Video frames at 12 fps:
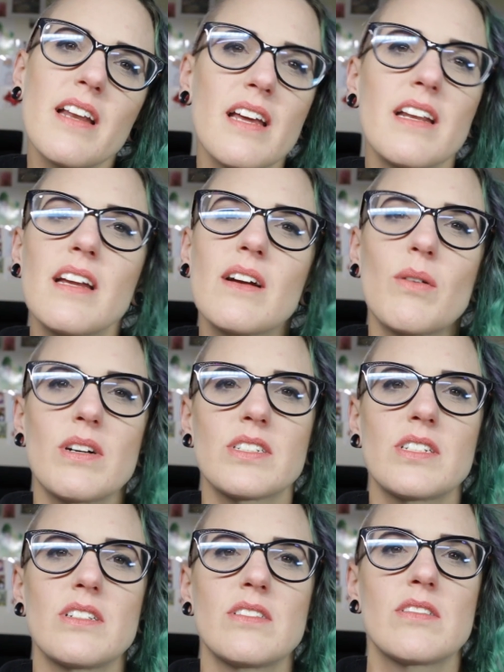any
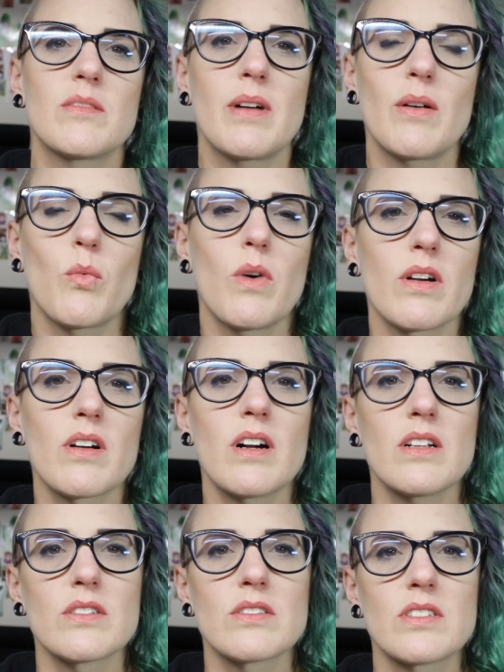questions about
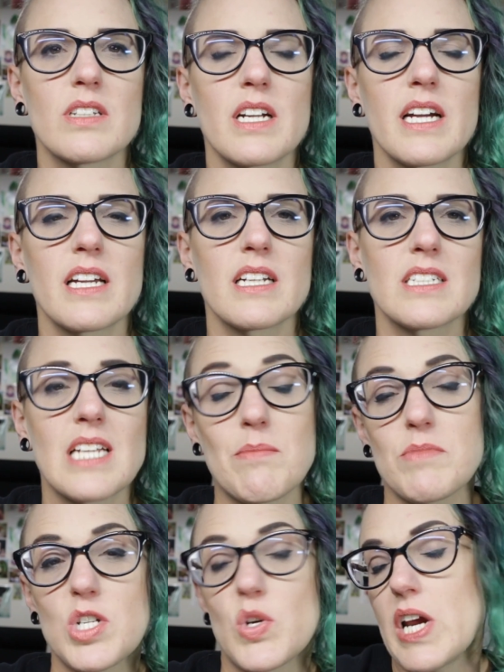watercolors that I could
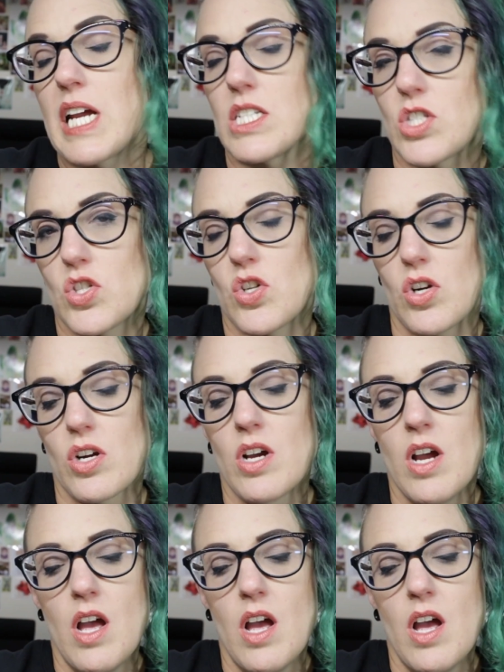attempt to answer.